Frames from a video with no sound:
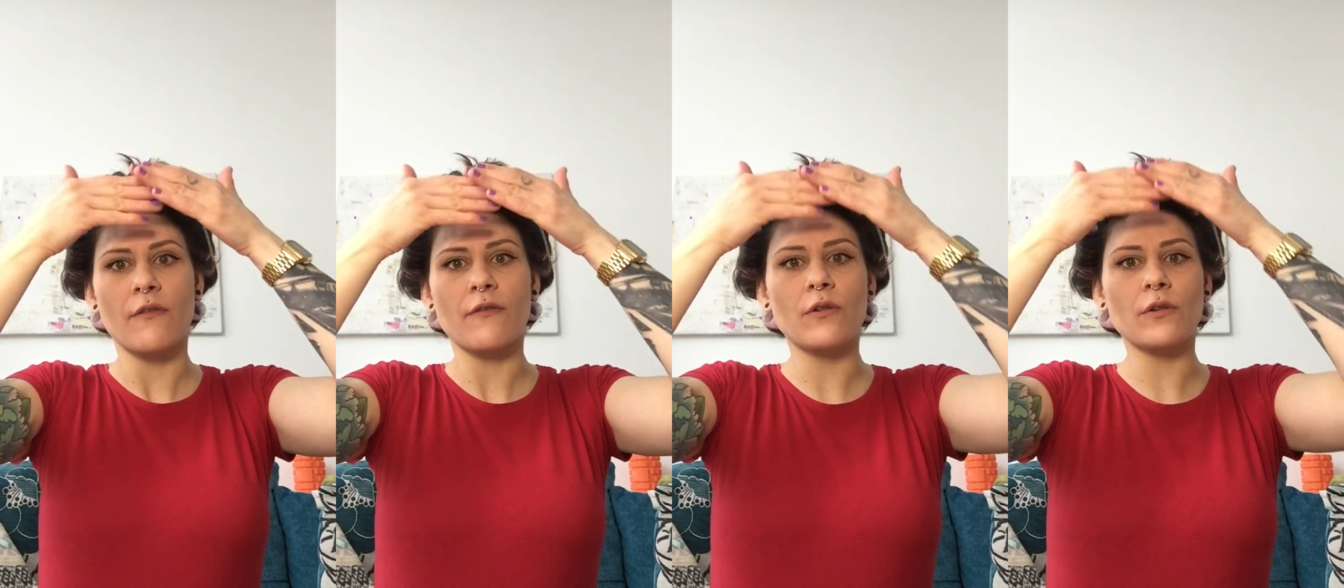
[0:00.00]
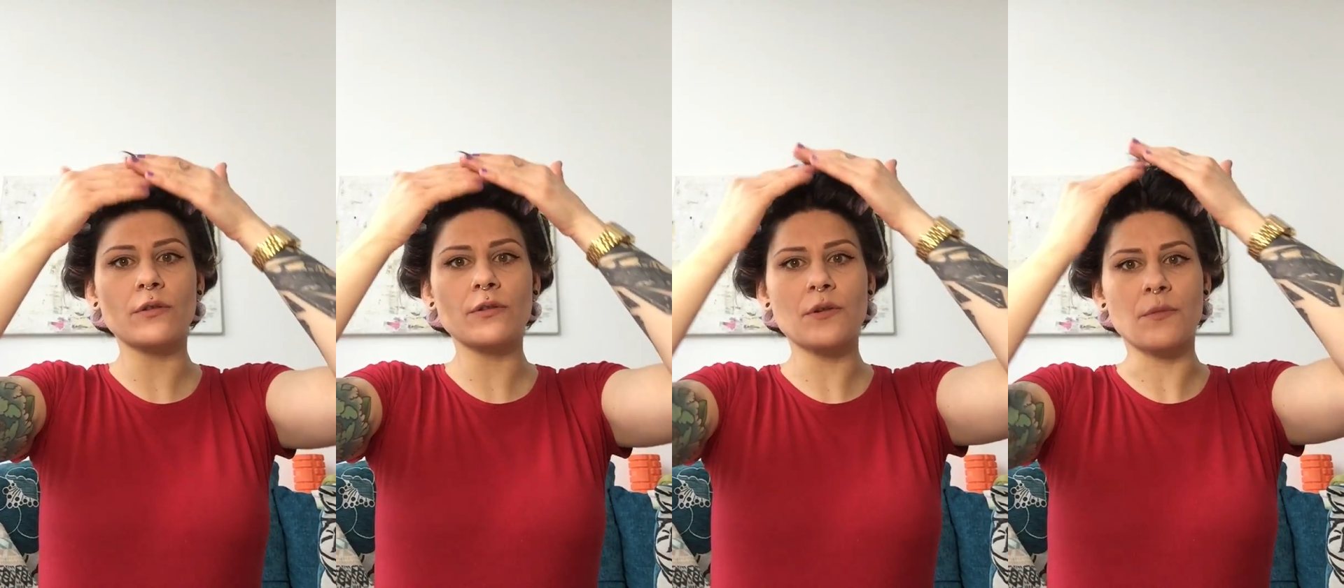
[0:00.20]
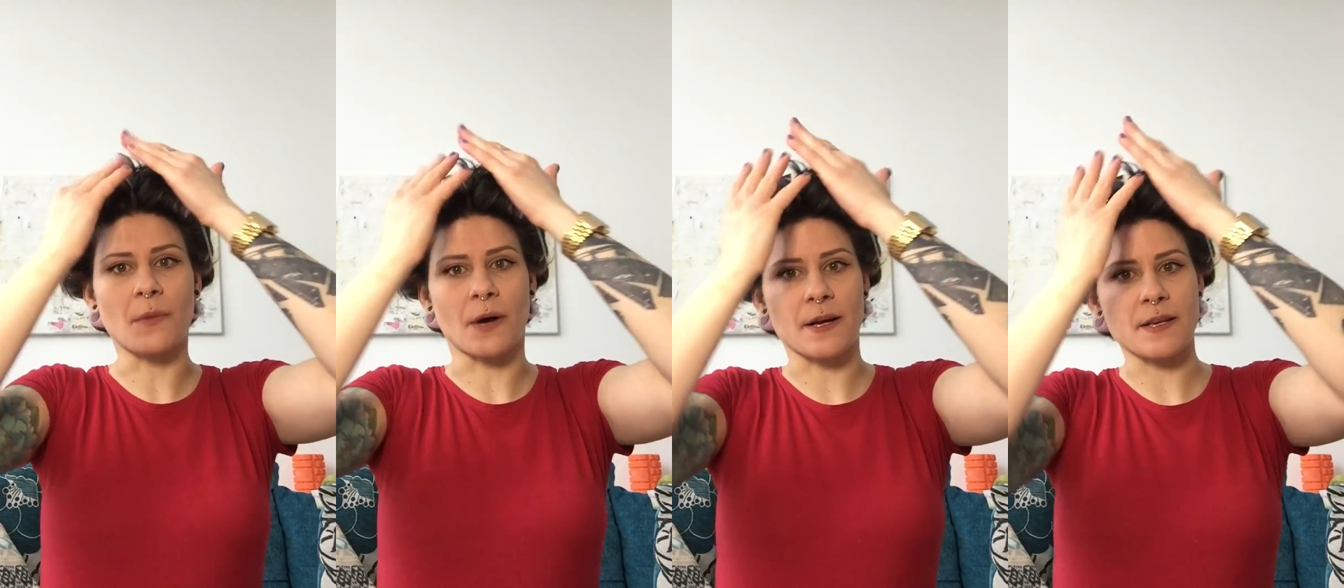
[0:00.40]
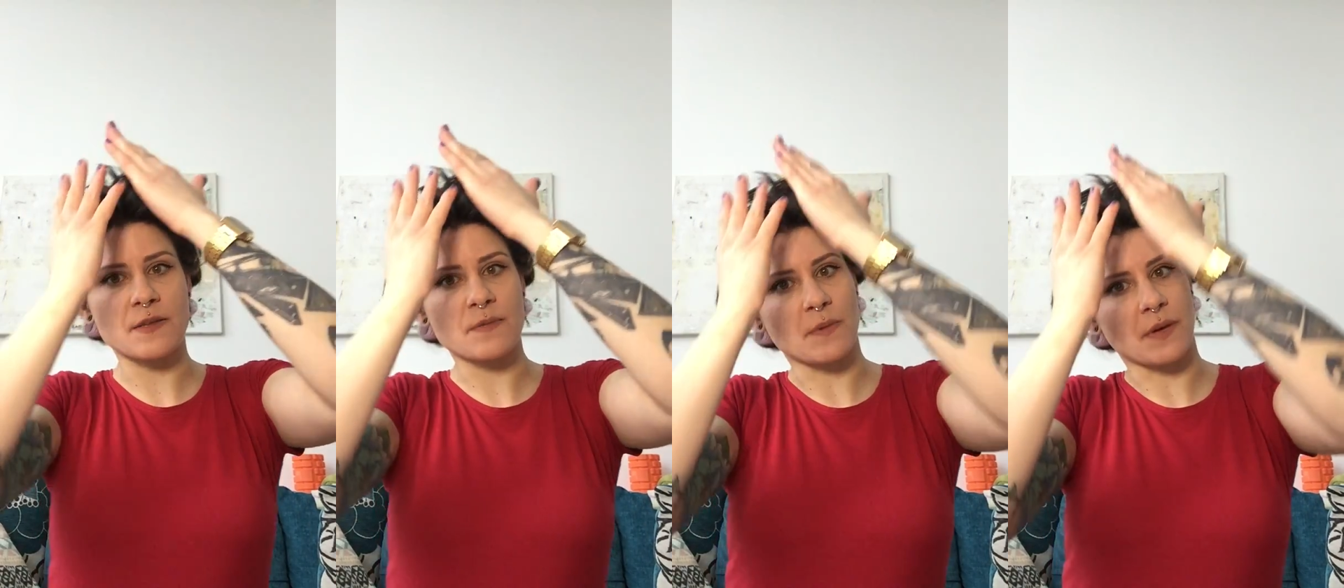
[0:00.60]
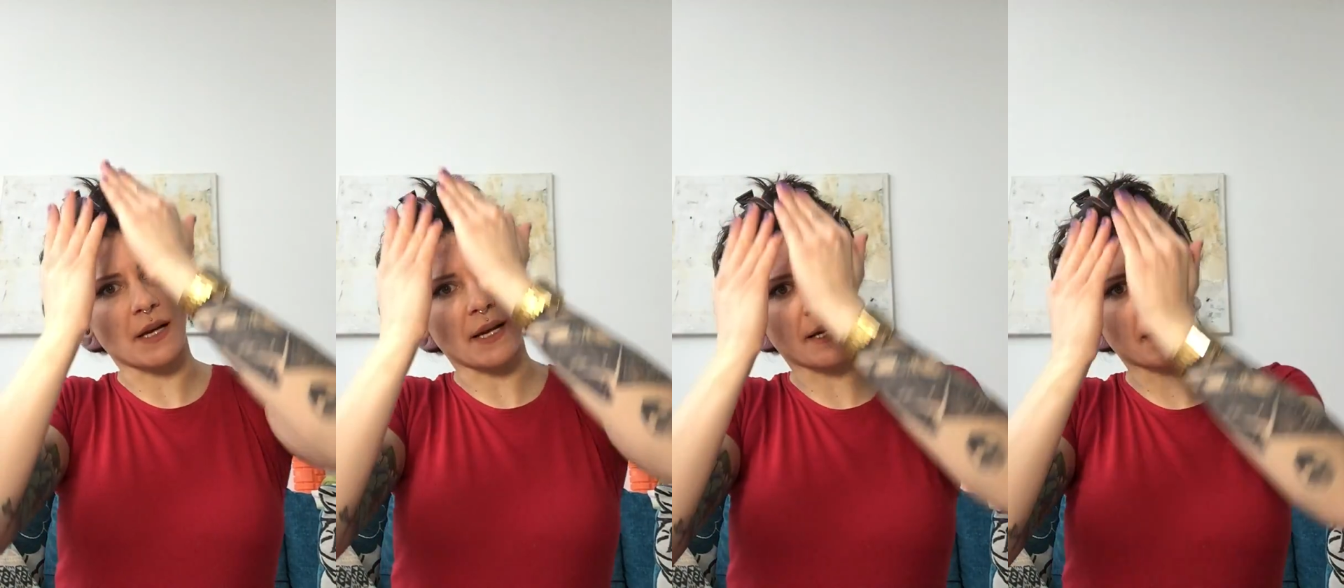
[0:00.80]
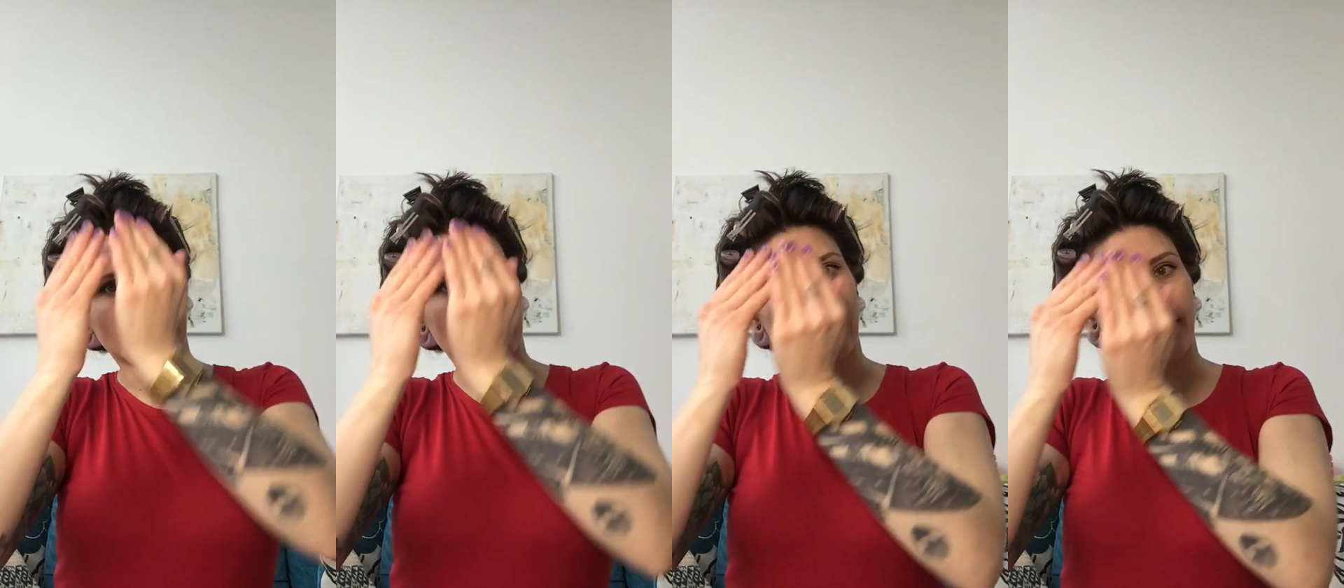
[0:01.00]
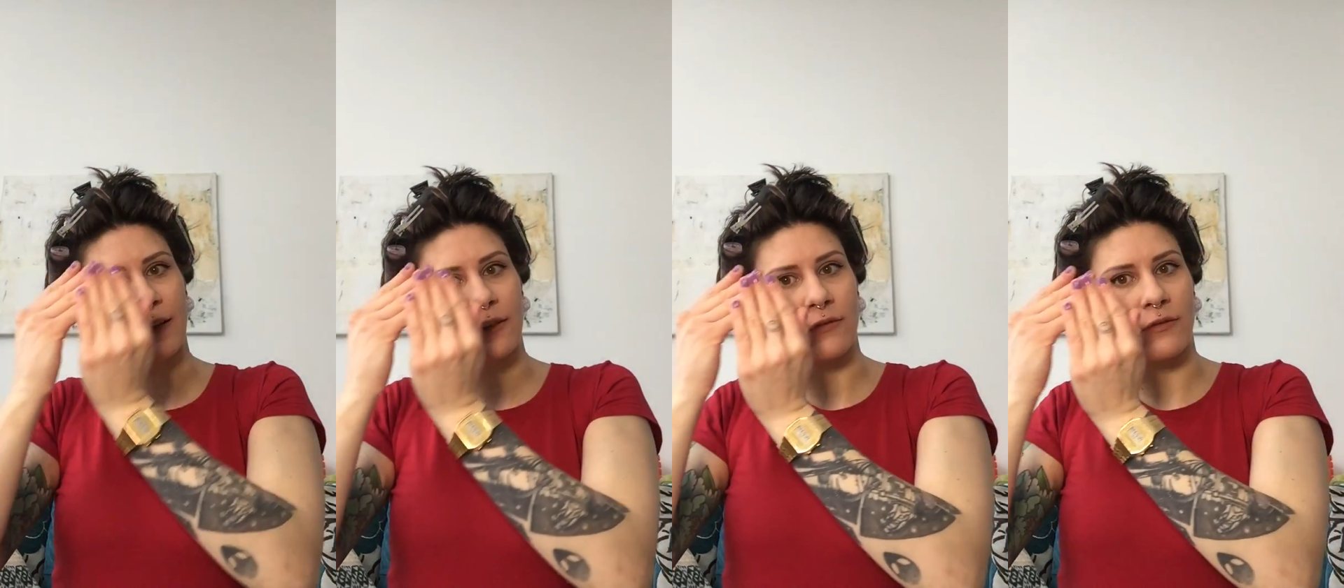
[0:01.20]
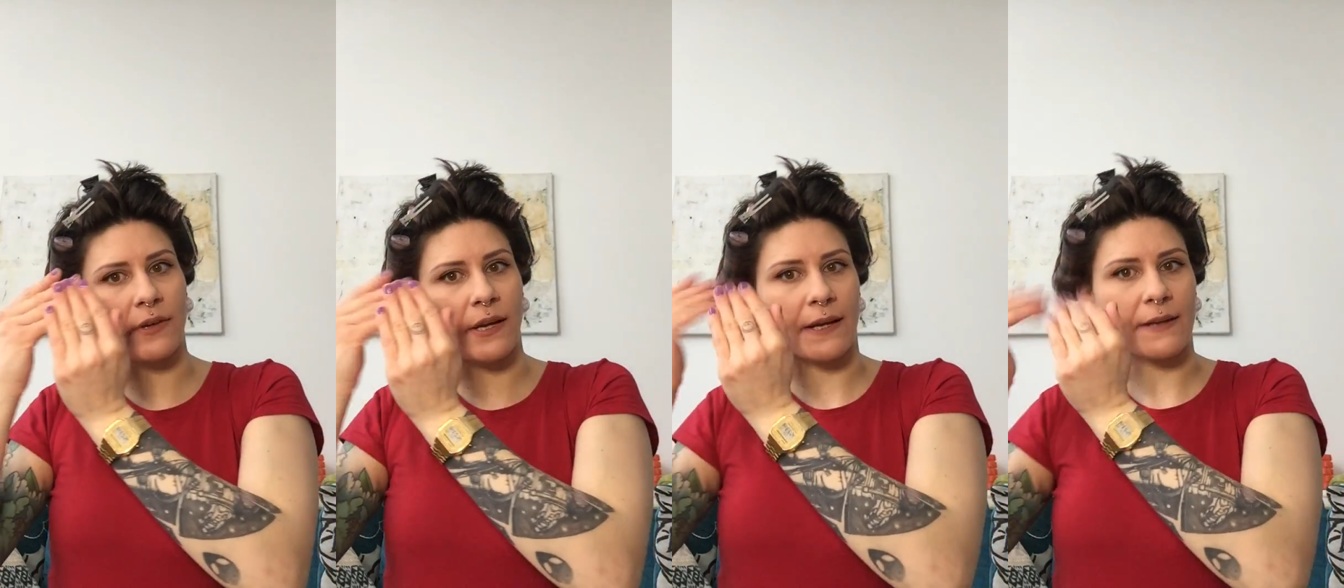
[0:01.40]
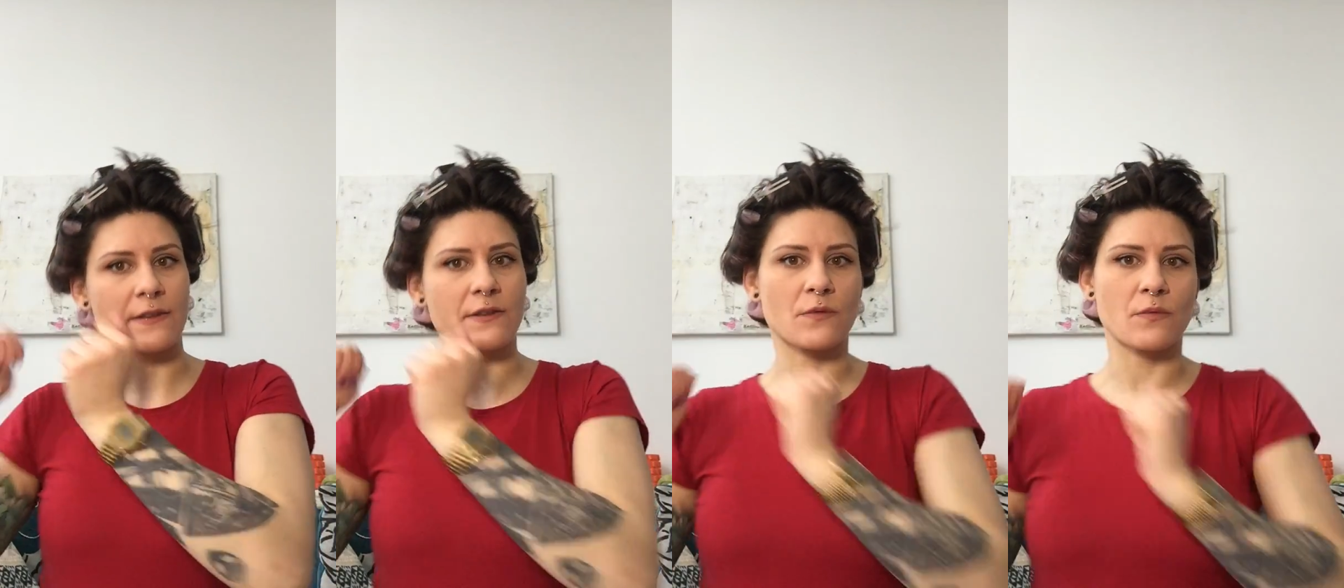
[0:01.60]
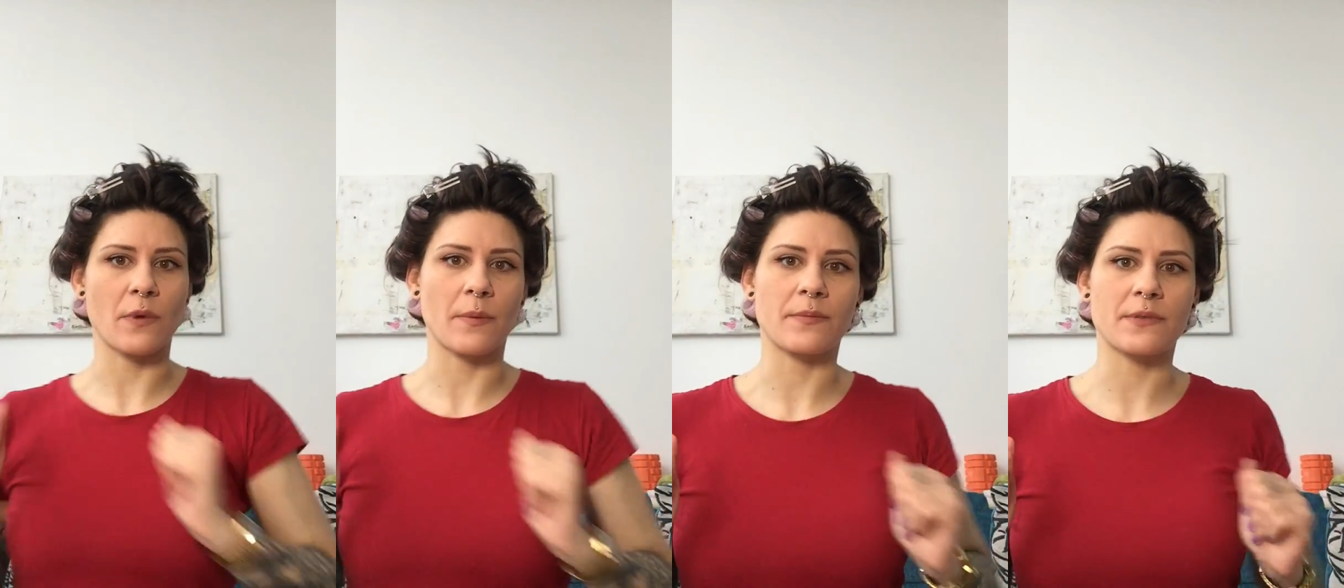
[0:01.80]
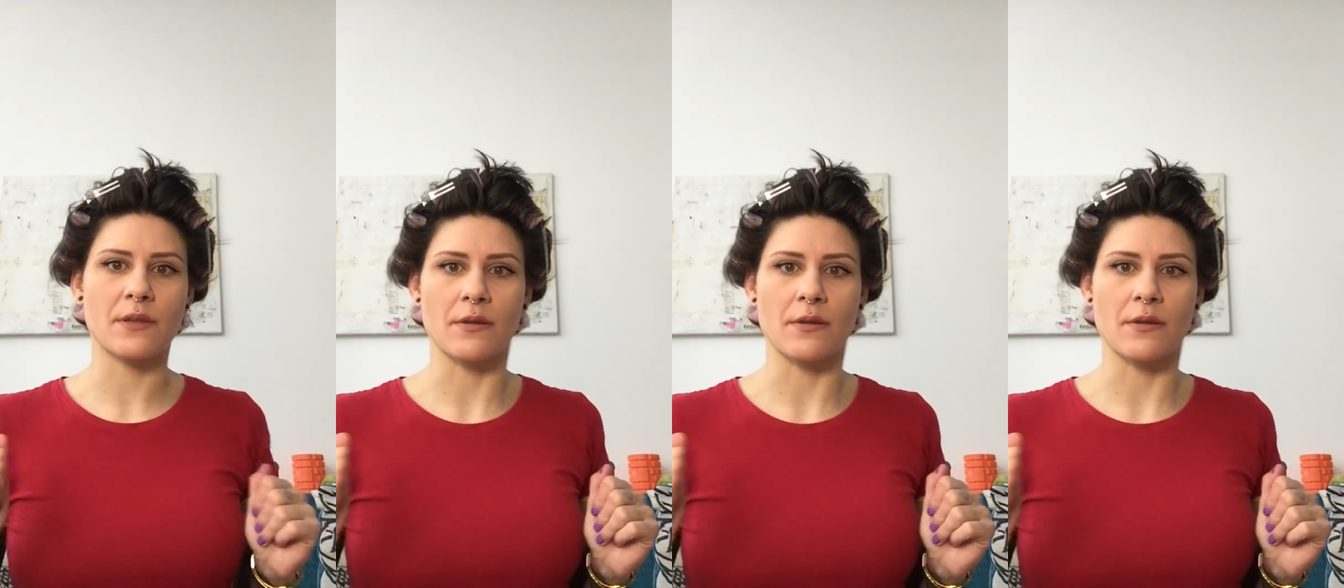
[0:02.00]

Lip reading: volumized, but like kind of like swept